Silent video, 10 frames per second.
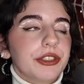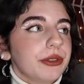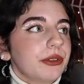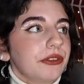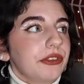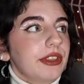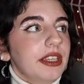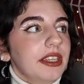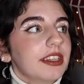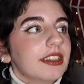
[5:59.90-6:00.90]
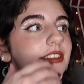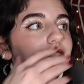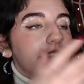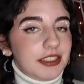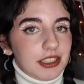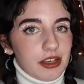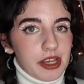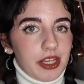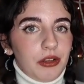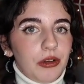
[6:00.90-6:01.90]
to the
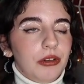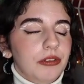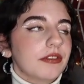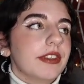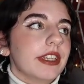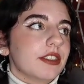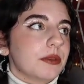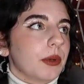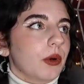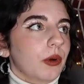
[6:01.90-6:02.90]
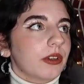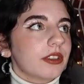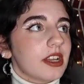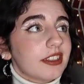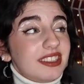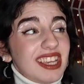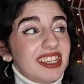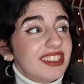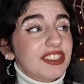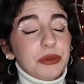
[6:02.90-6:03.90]
design of this box, I'd
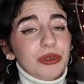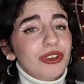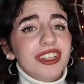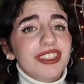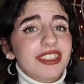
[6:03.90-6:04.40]
say it's a pretty